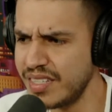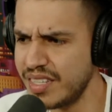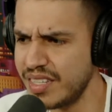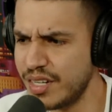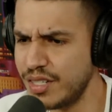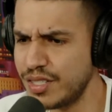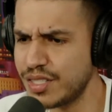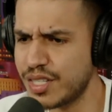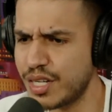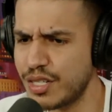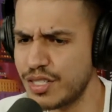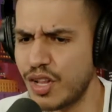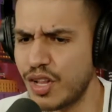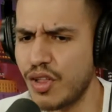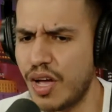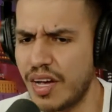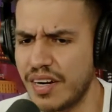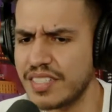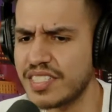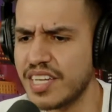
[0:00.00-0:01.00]
there's a
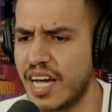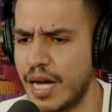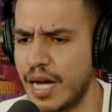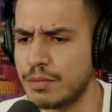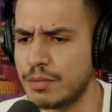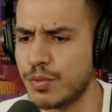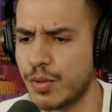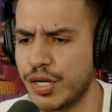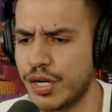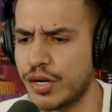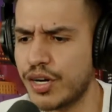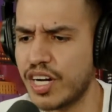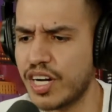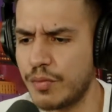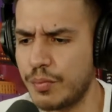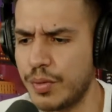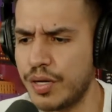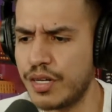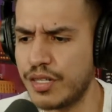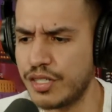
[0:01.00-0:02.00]
lot of times where you're
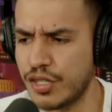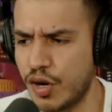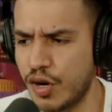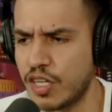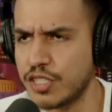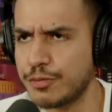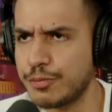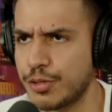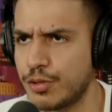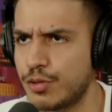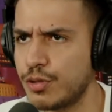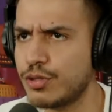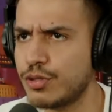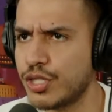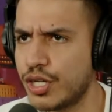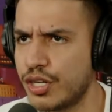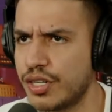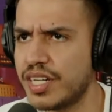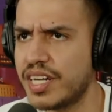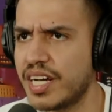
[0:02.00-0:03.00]
going to be in your
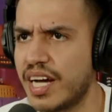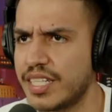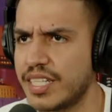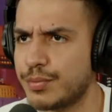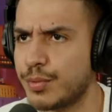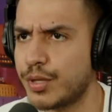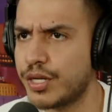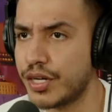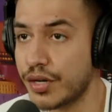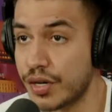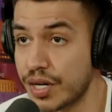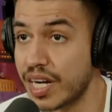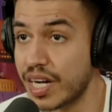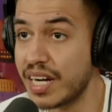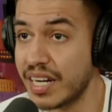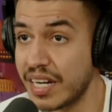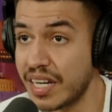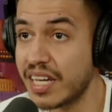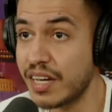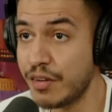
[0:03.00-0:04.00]
entrepreneurial journey, guys, where you're
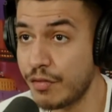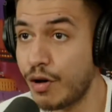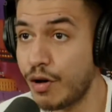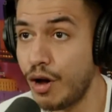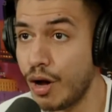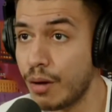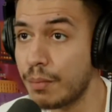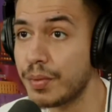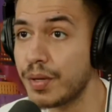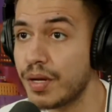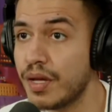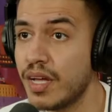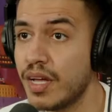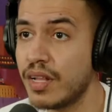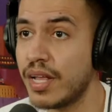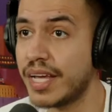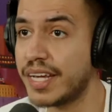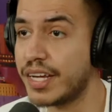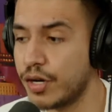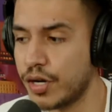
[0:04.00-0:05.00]
going to give up.
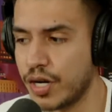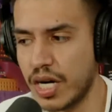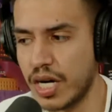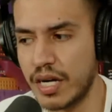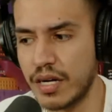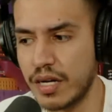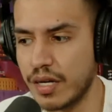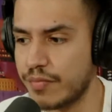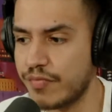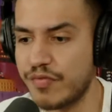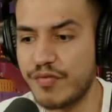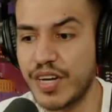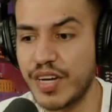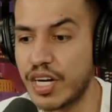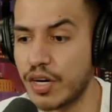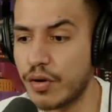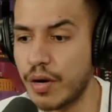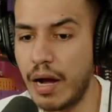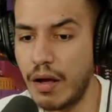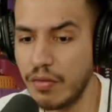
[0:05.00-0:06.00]
Like, you're going to
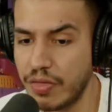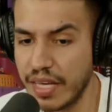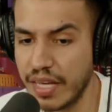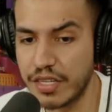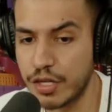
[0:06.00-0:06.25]
figure out